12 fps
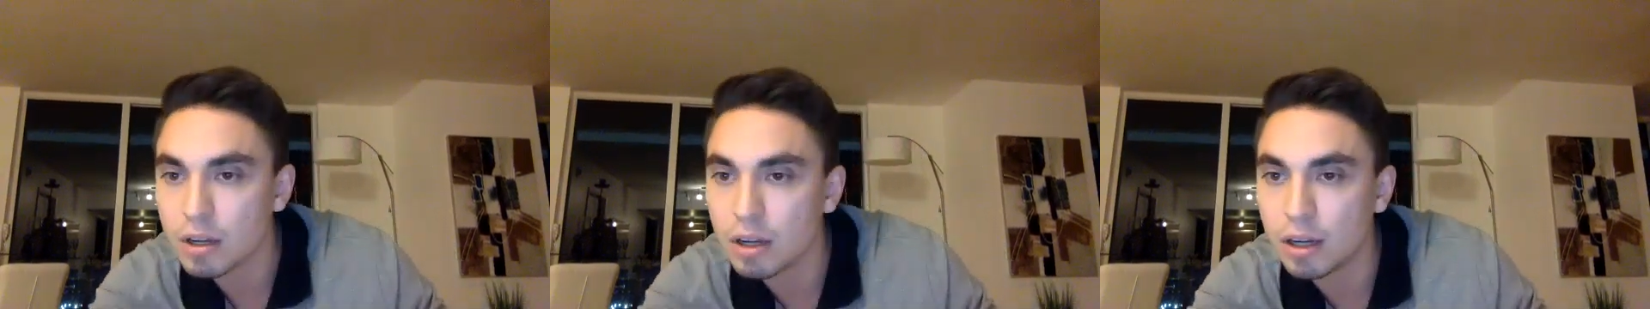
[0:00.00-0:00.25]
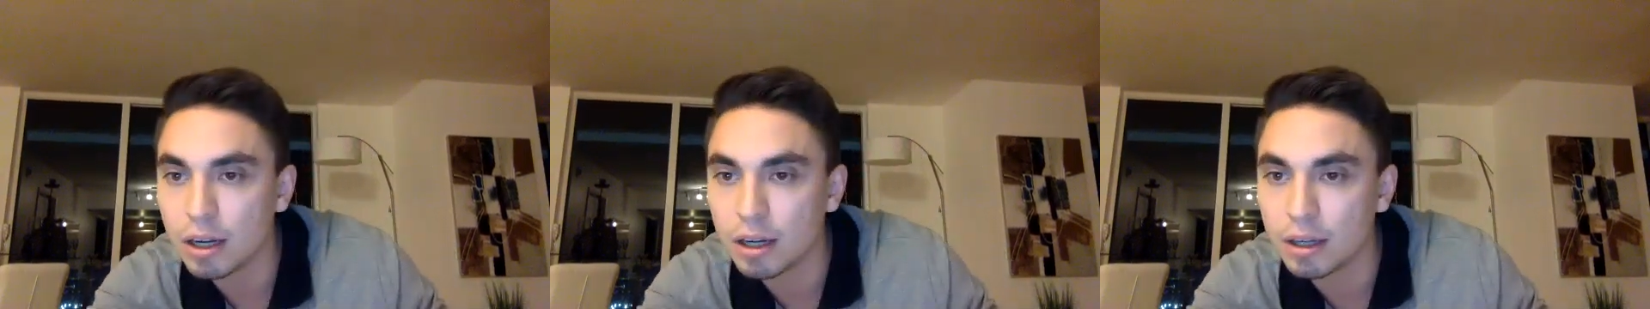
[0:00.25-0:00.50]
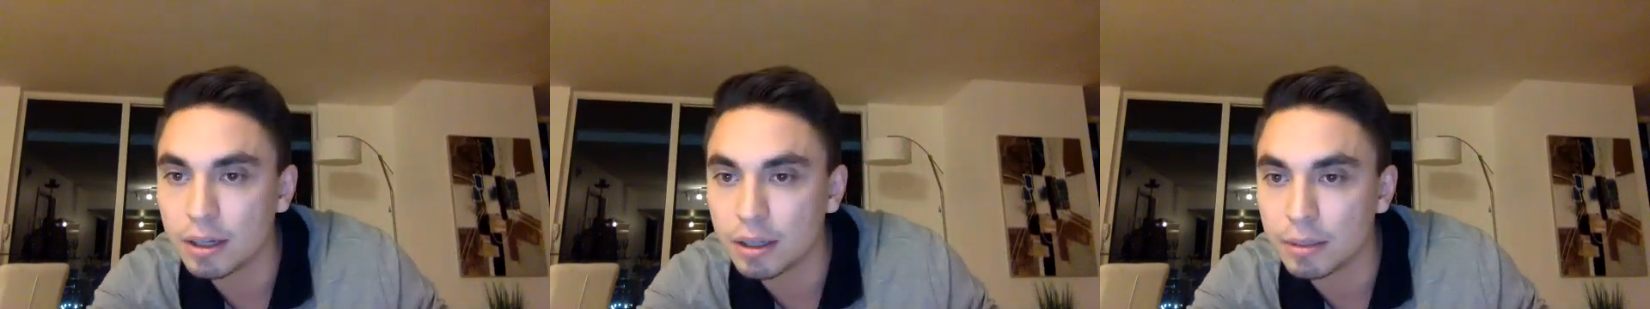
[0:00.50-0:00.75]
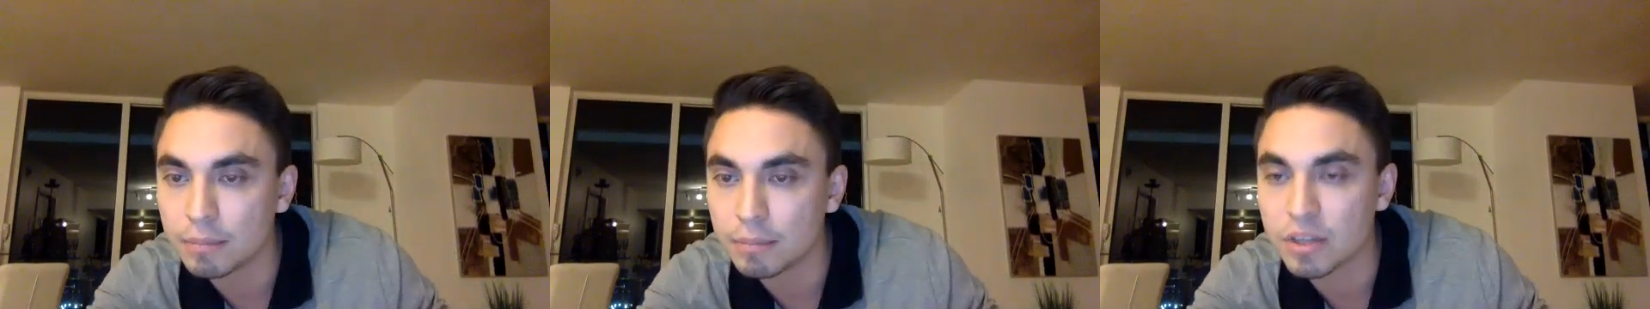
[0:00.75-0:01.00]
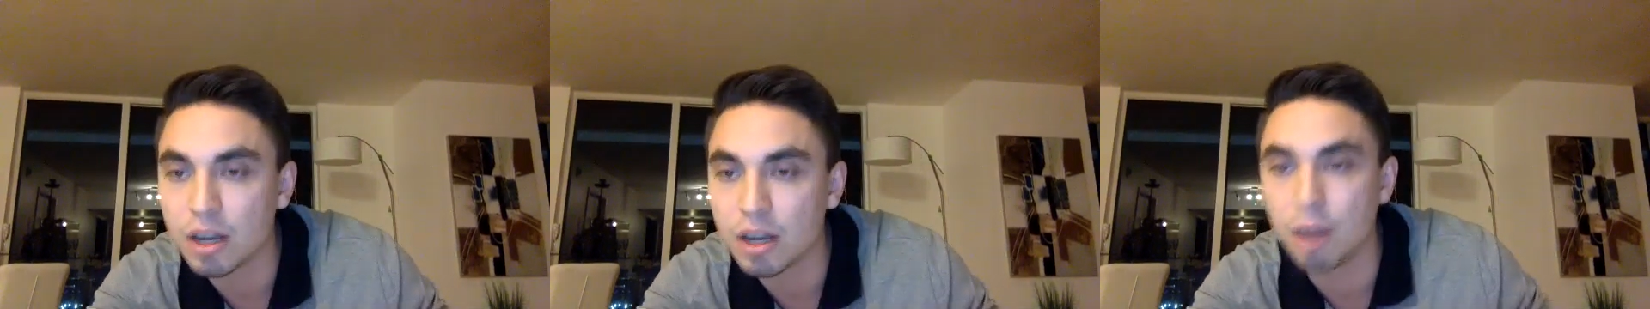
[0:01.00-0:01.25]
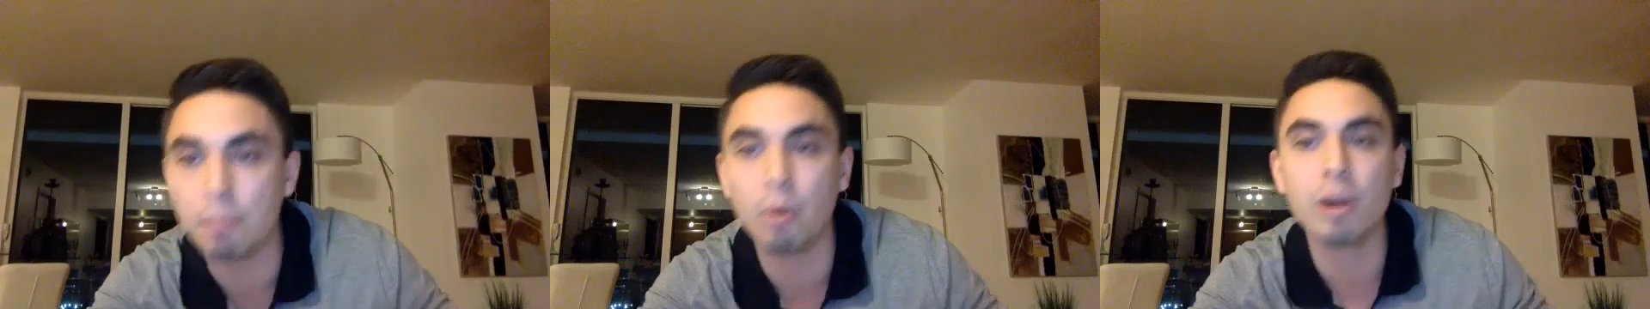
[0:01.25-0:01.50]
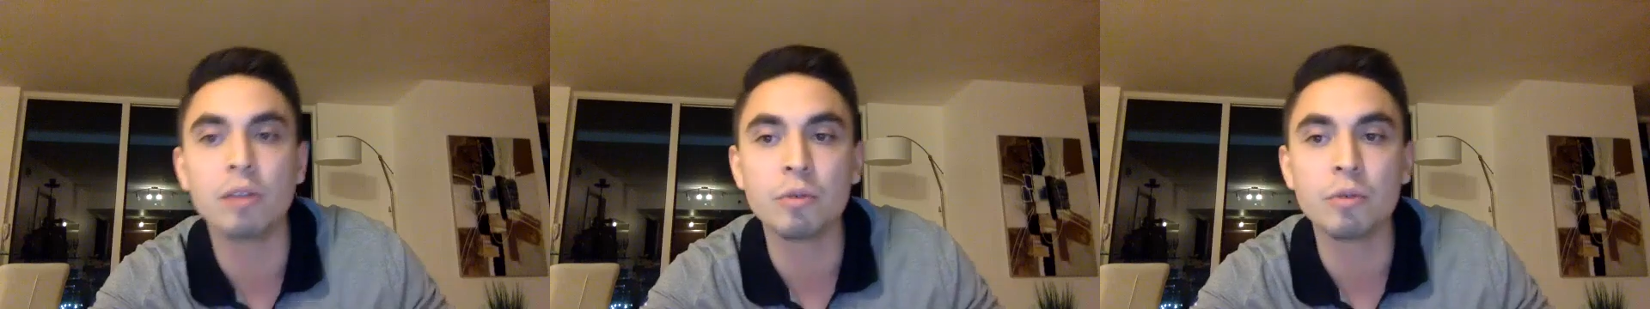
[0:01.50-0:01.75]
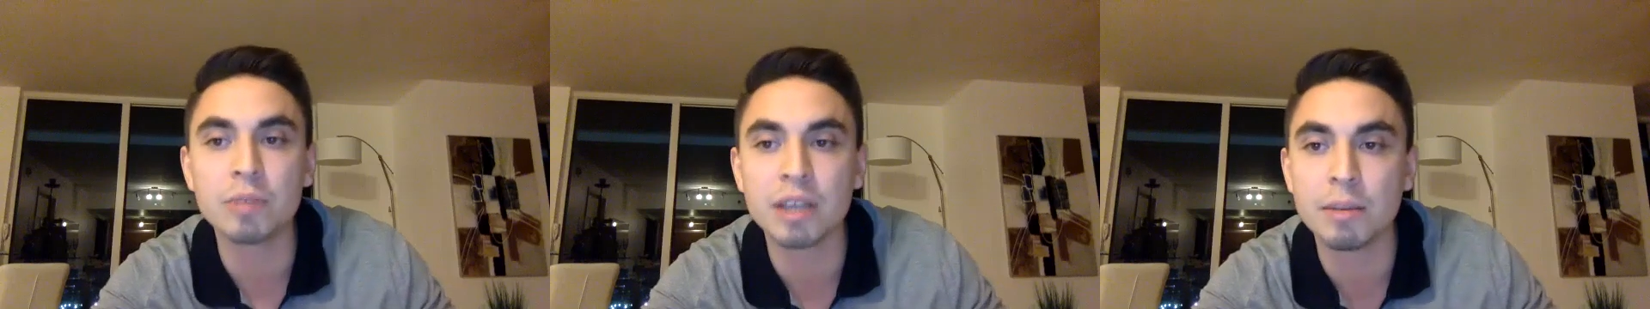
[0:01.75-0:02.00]
A boiling
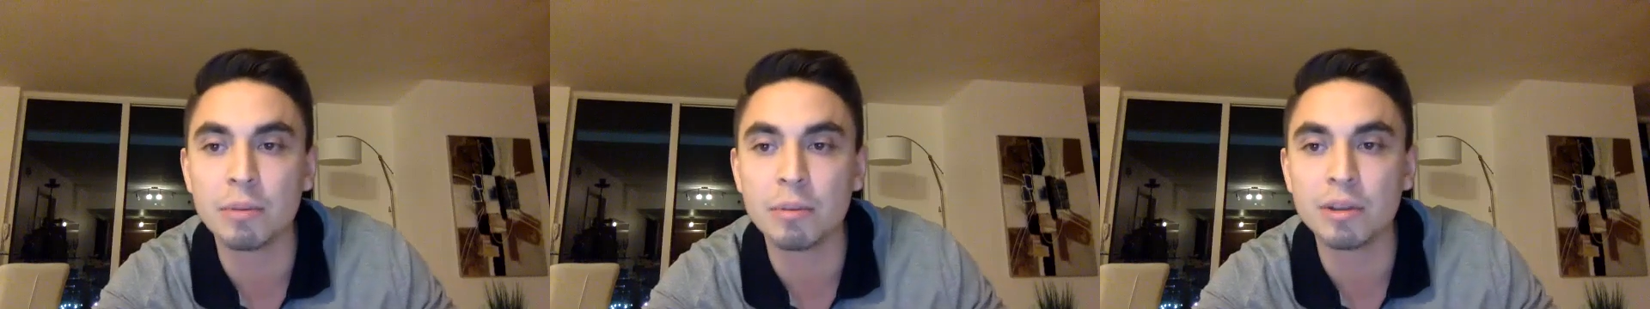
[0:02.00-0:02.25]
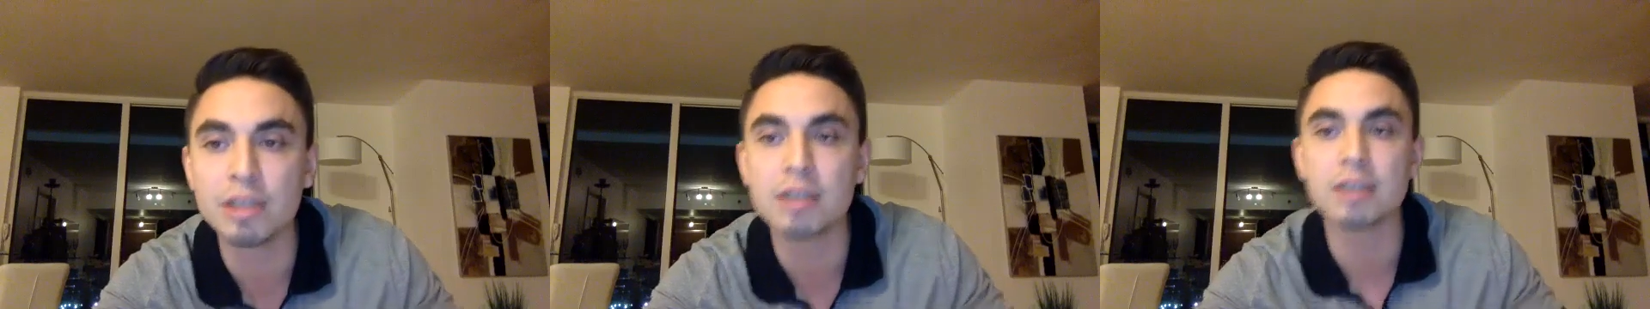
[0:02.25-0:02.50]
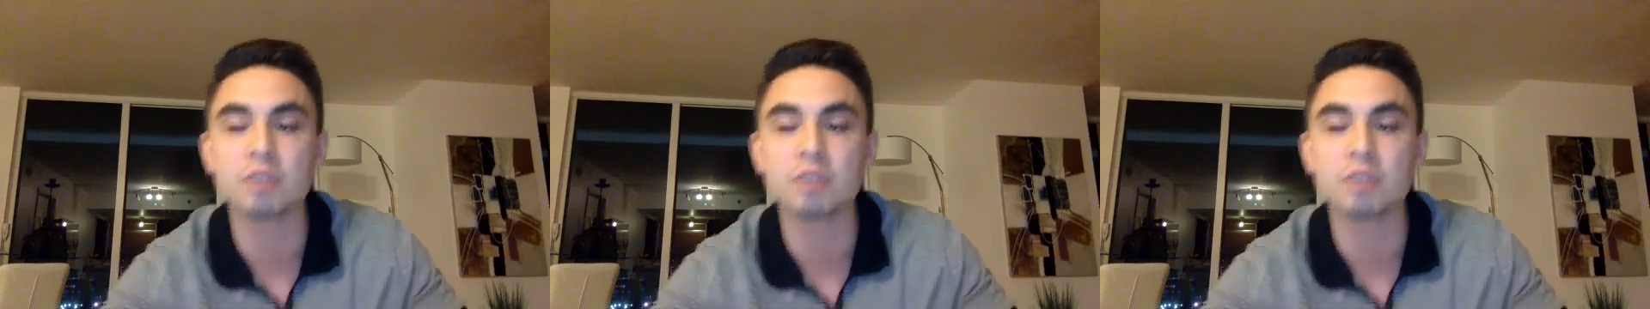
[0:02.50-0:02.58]
room, Kimberly,